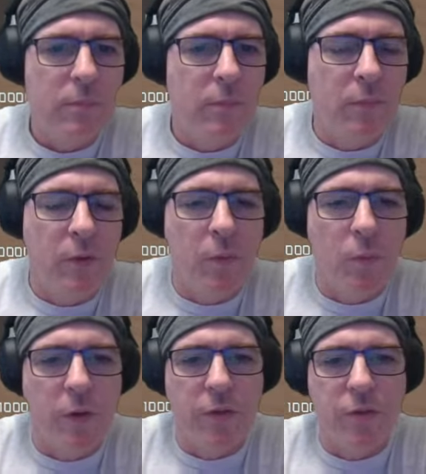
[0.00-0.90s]
the
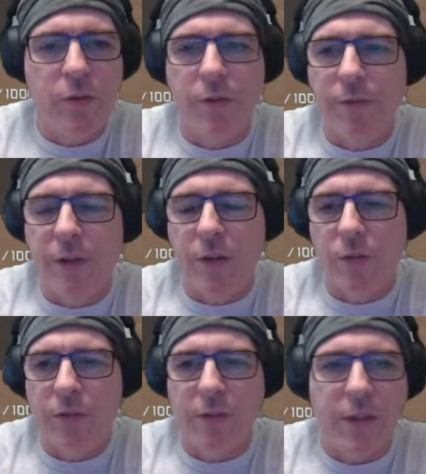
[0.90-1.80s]
one or two other vehicles.
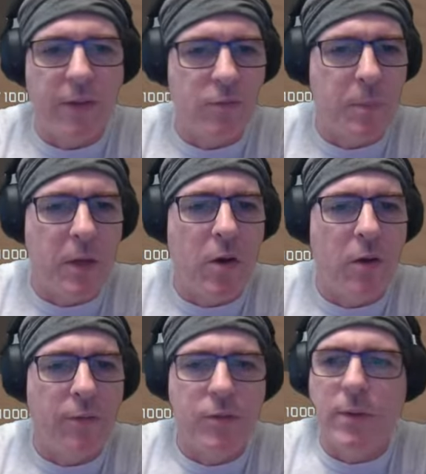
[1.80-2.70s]
So I think I've spent all
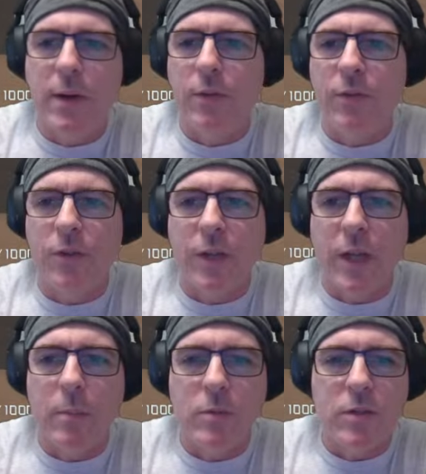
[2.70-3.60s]
of 2 hours in the
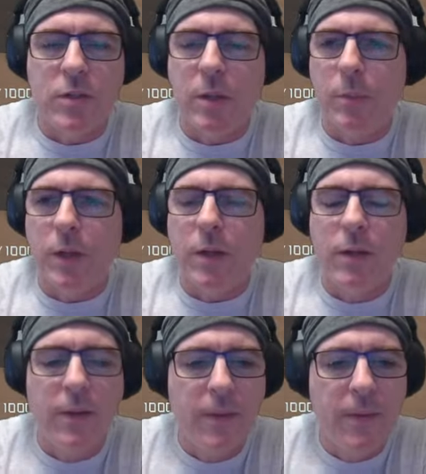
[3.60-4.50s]
game since the update.
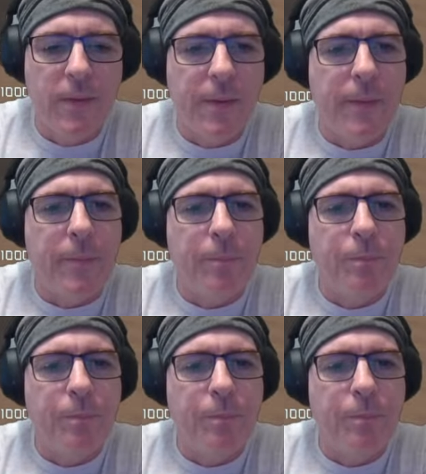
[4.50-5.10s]
Um,